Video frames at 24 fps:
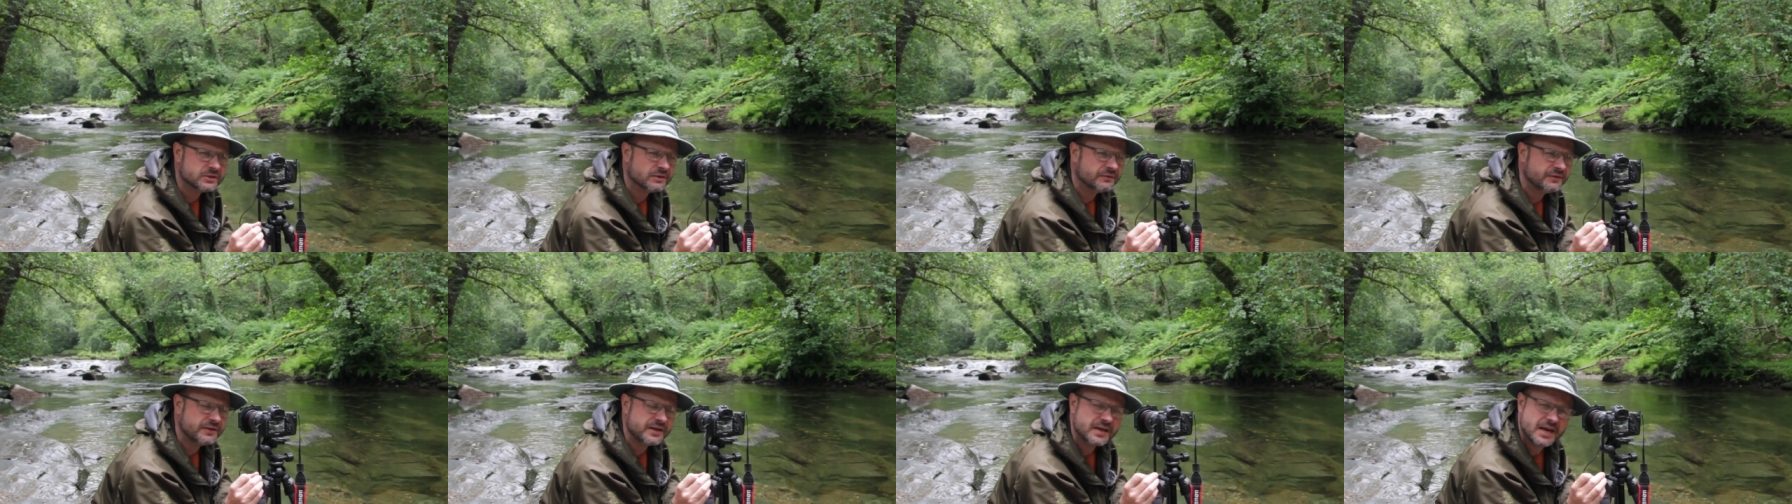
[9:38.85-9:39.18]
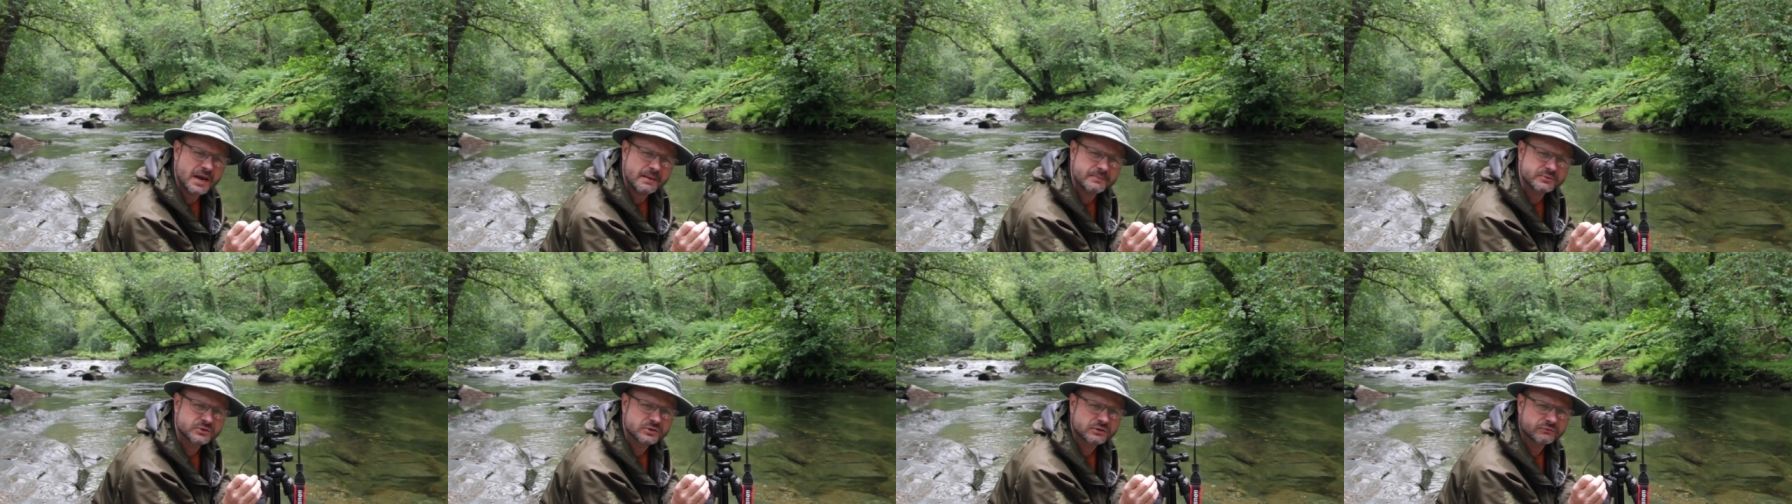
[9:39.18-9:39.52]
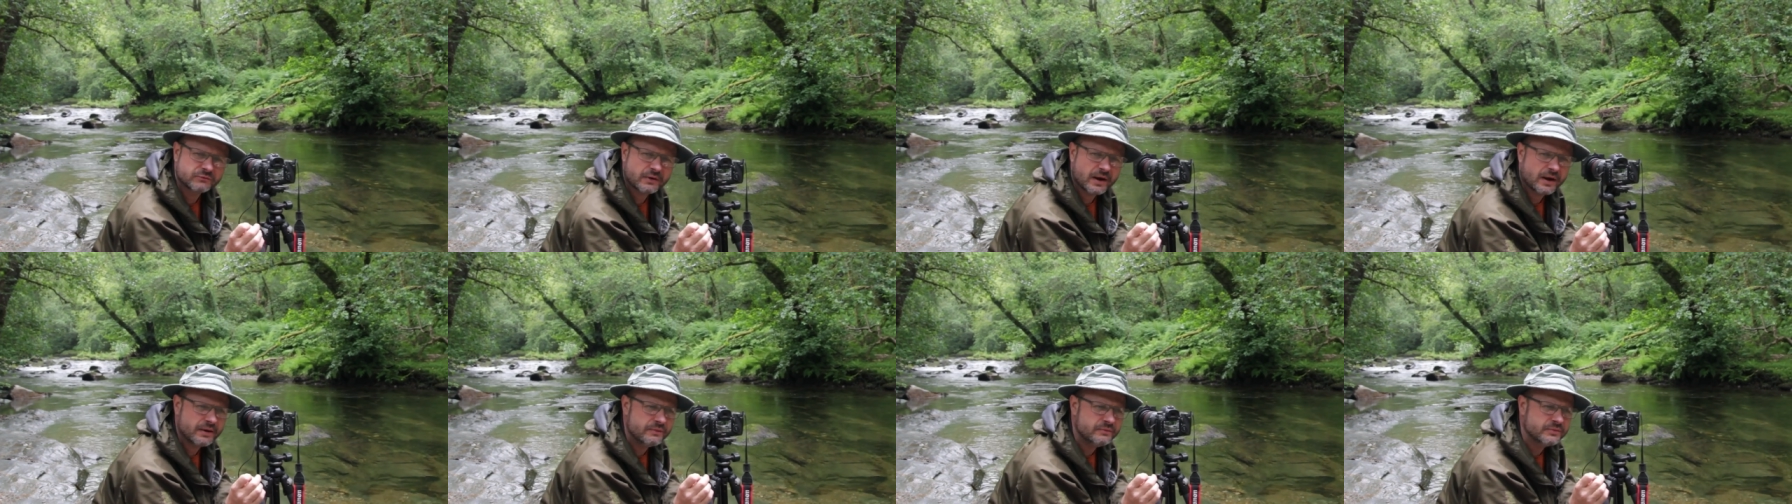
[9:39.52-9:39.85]
I think it was
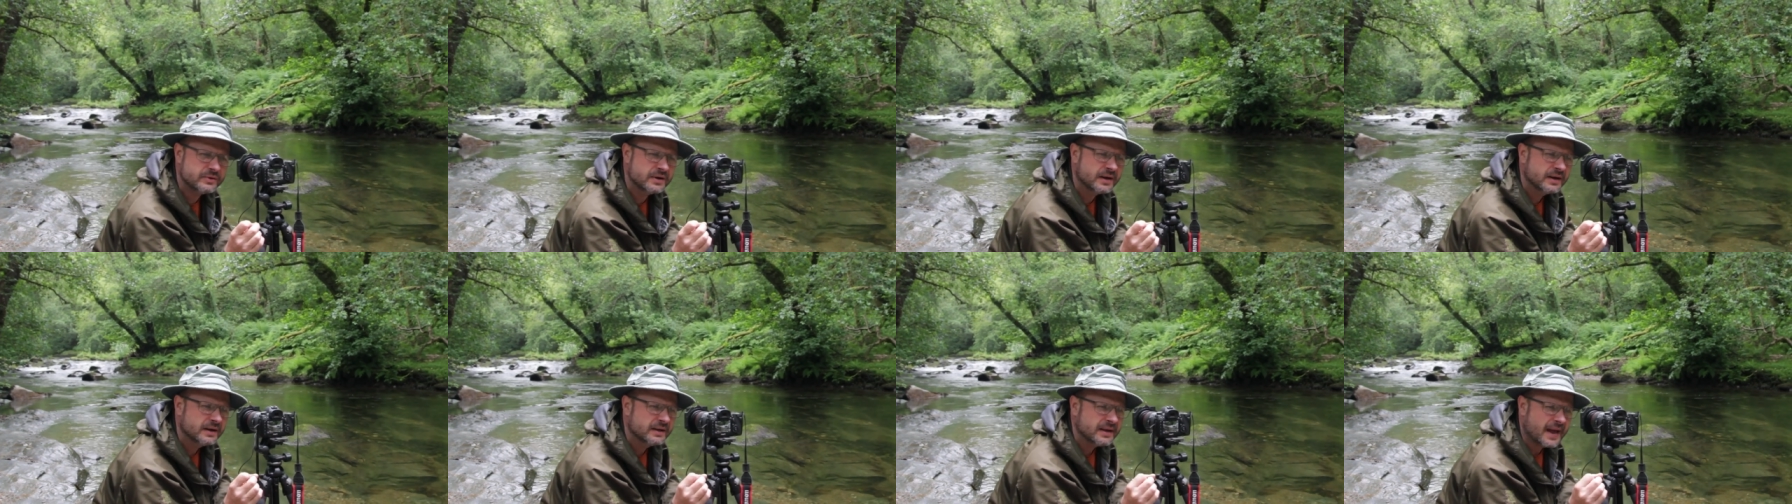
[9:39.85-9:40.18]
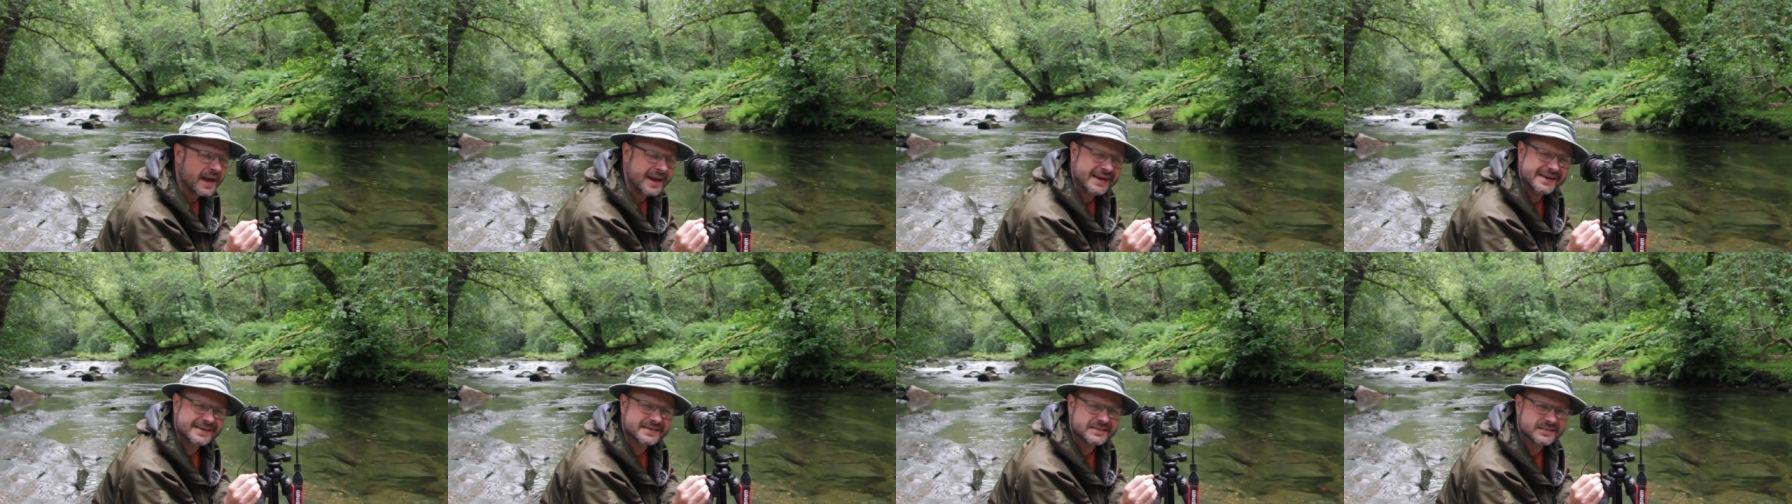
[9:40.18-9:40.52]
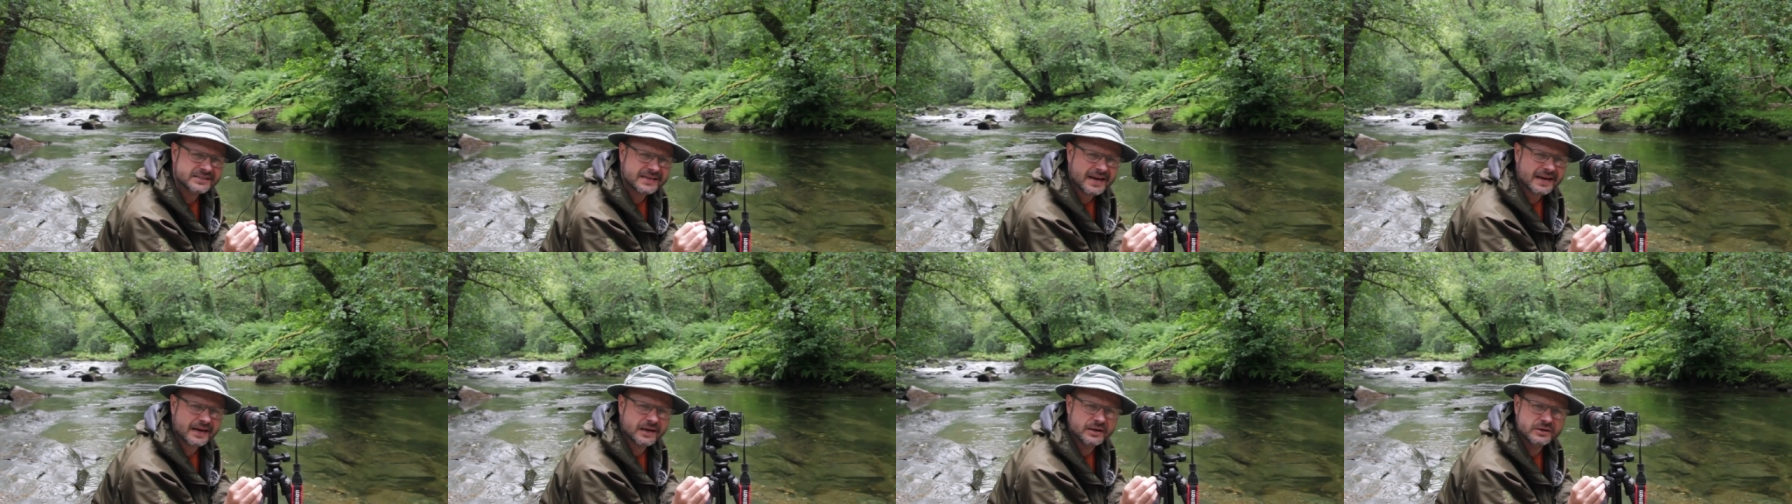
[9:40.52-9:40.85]
around eight
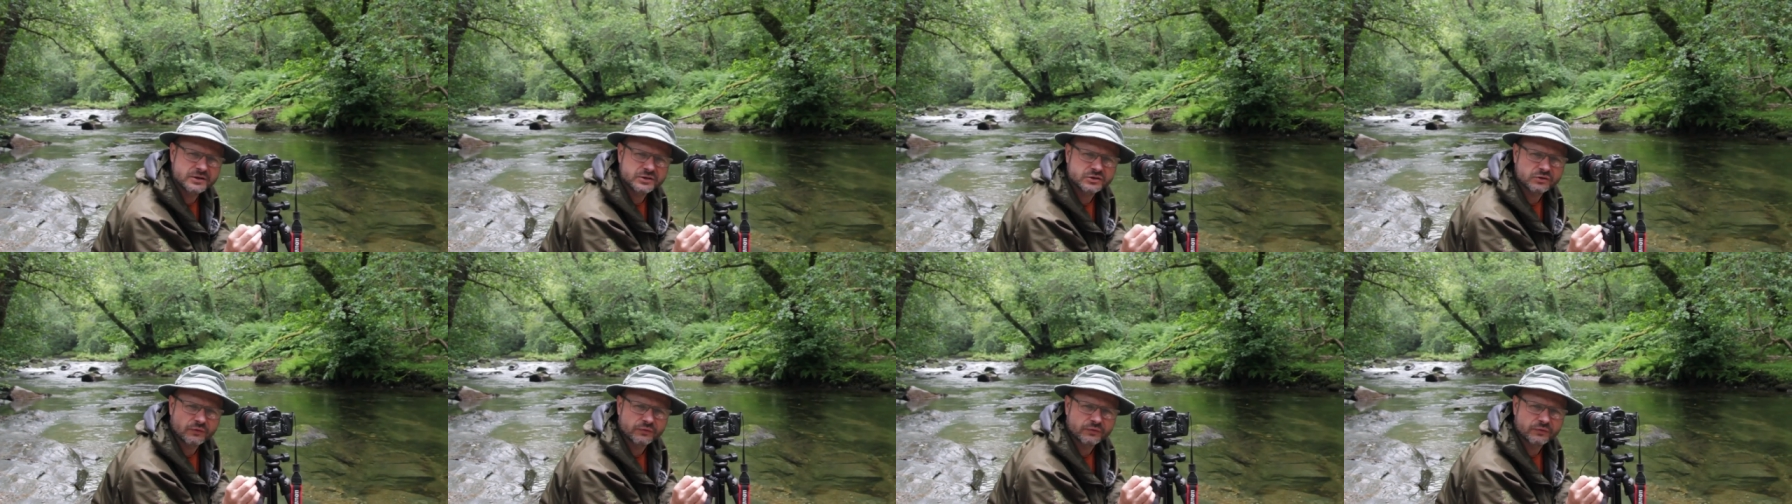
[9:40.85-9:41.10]
seconds